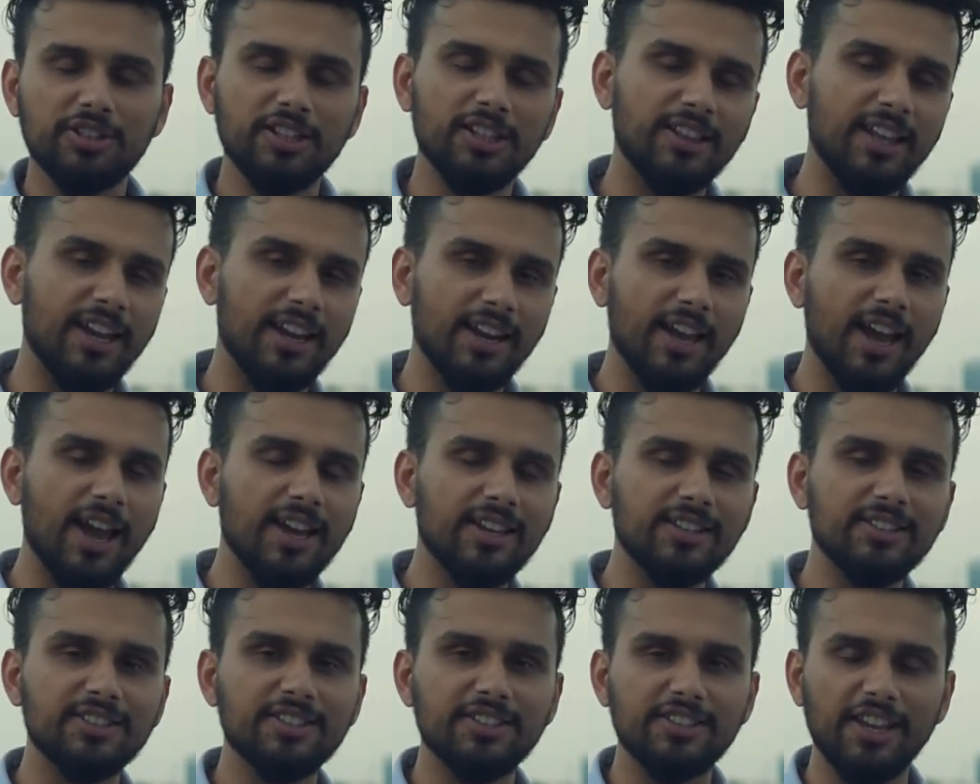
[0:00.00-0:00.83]
Till then
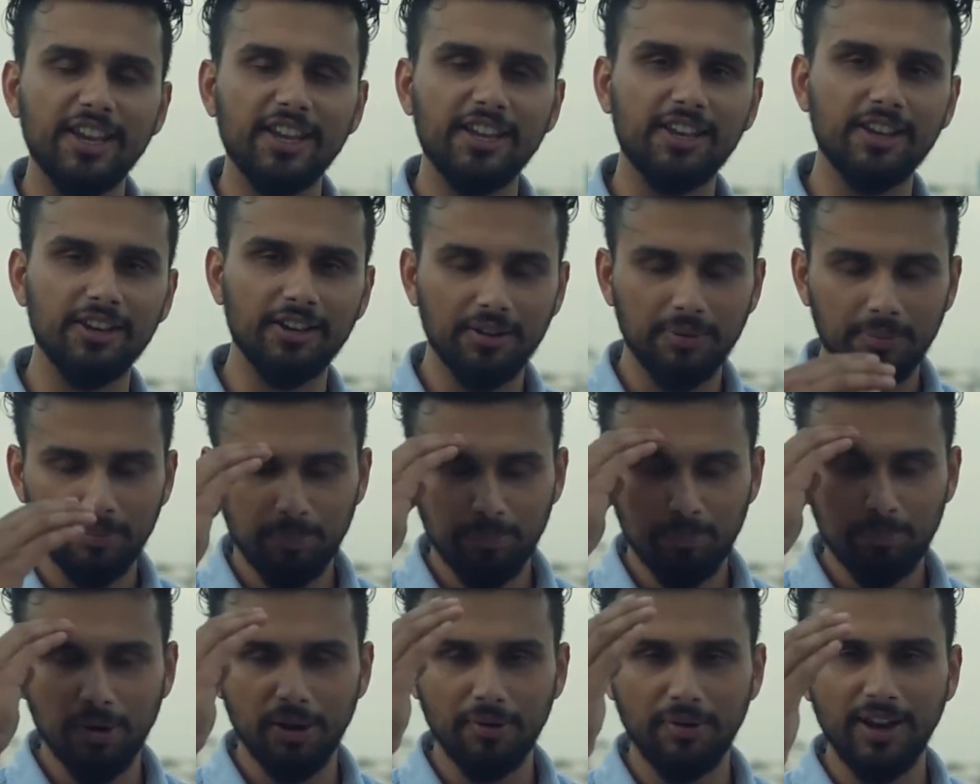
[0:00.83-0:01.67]
guys, take care,
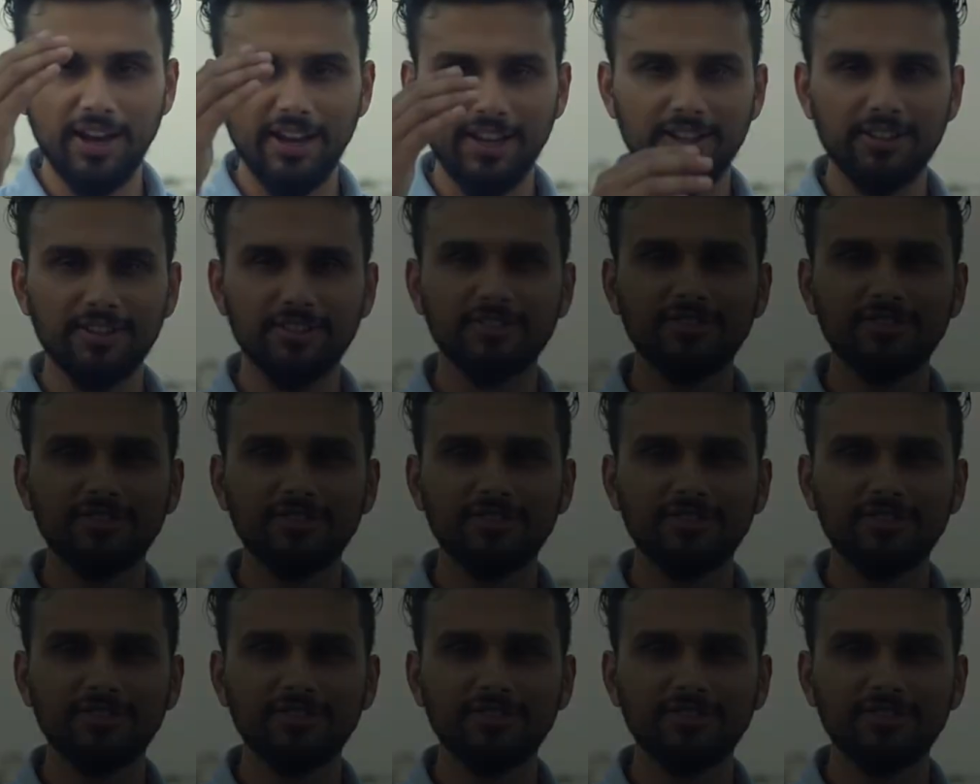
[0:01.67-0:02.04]
bye bye.